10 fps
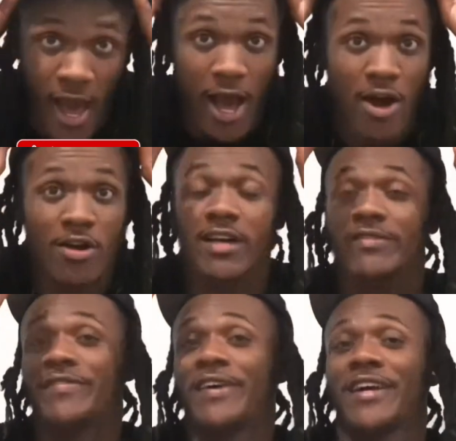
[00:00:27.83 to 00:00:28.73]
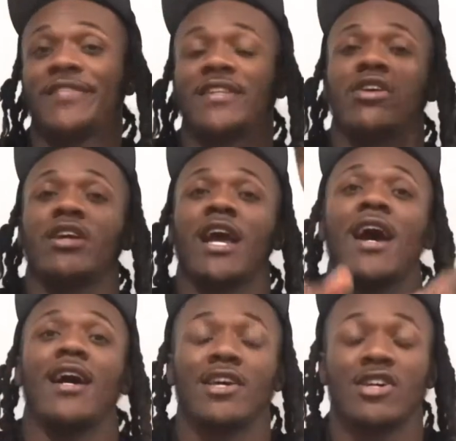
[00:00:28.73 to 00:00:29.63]
I don't give a fuck if I throw
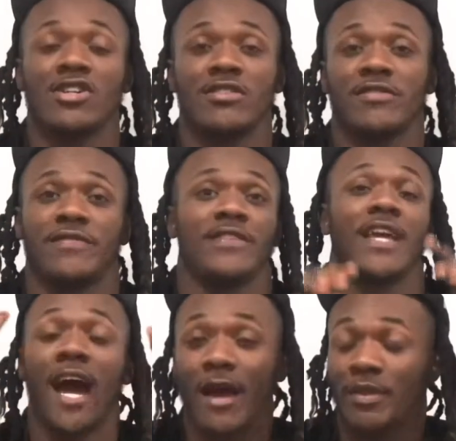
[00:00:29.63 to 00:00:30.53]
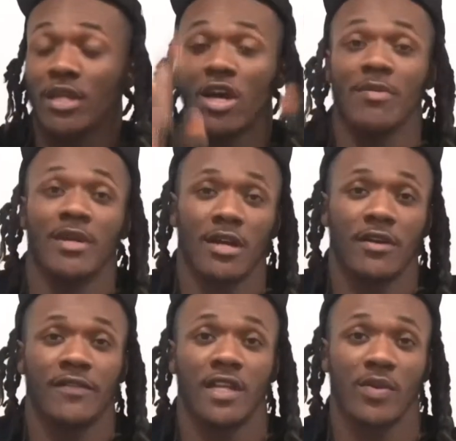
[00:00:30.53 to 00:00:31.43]
y'all off. Y'all be throwing me
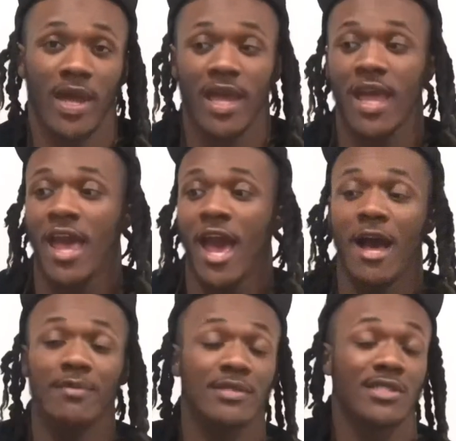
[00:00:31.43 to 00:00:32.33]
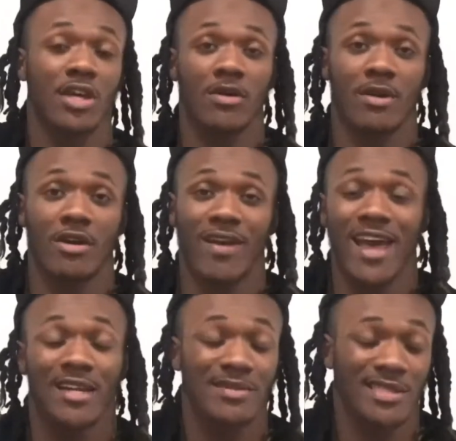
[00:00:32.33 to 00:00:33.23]
off anyway. I'm just talking about
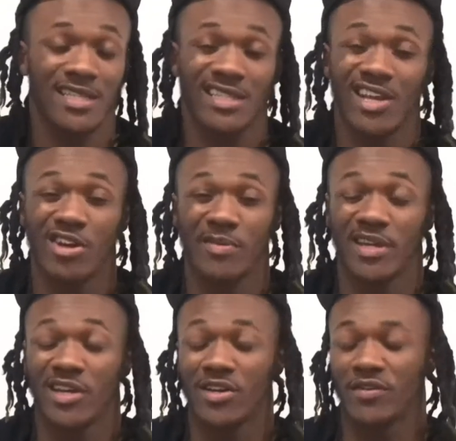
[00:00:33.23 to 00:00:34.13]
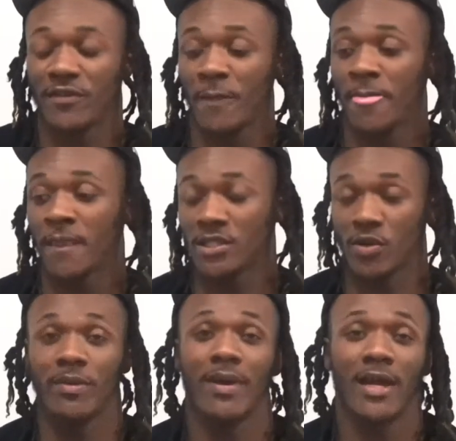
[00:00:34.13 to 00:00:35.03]
random shit throwing me off.
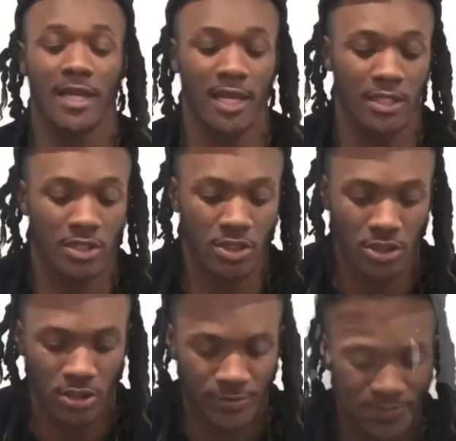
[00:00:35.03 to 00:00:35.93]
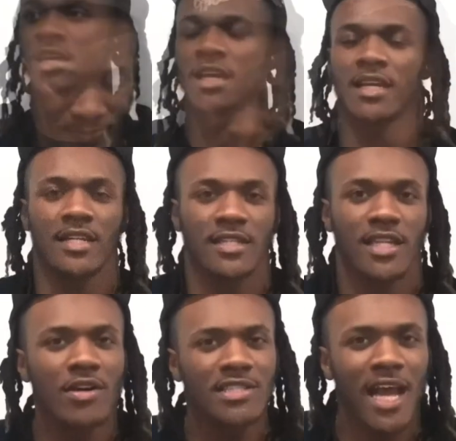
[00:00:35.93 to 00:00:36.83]
So we about to get into it.
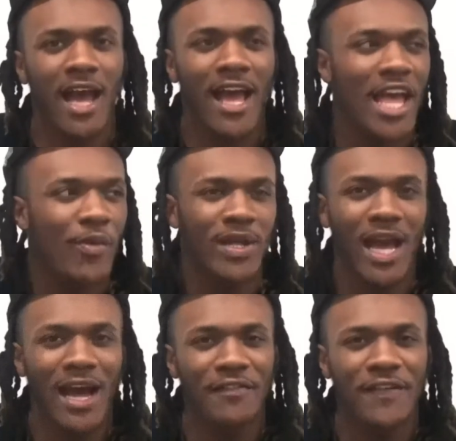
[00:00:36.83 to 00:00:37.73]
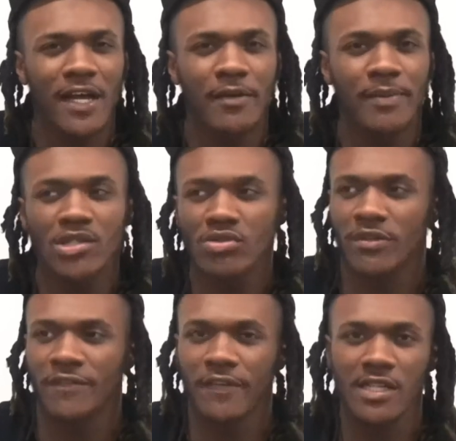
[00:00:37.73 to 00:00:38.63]
Don't y'all hate when y'all fuck a bitch on
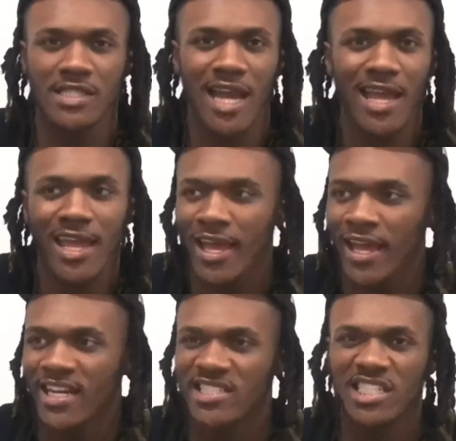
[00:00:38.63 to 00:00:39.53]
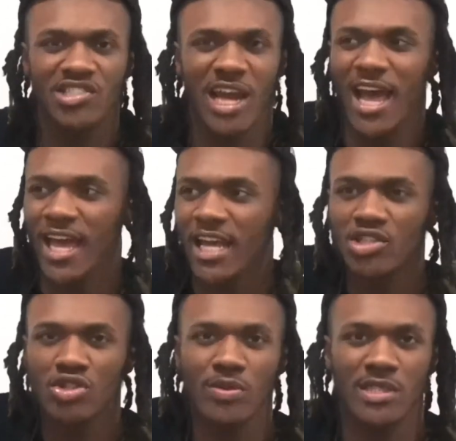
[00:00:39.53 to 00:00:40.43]
the first night and she try to
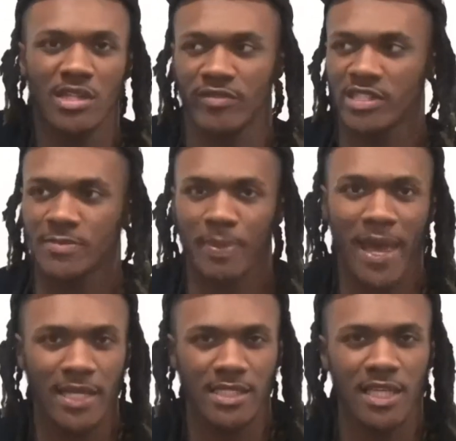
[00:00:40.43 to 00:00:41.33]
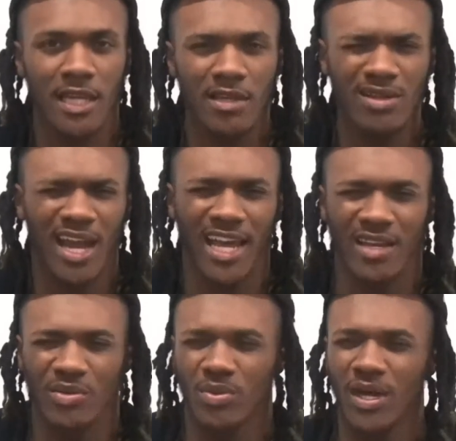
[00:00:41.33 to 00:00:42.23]
hit you with some respect shit. You
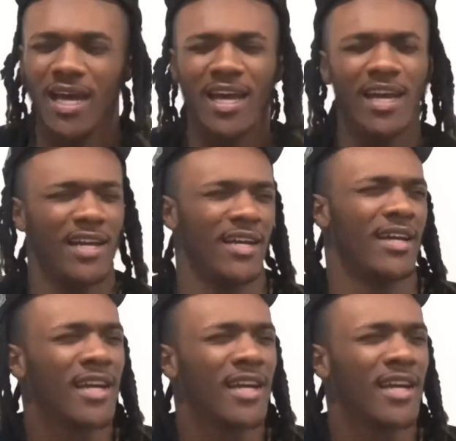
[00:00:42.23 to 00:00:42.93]
like, what?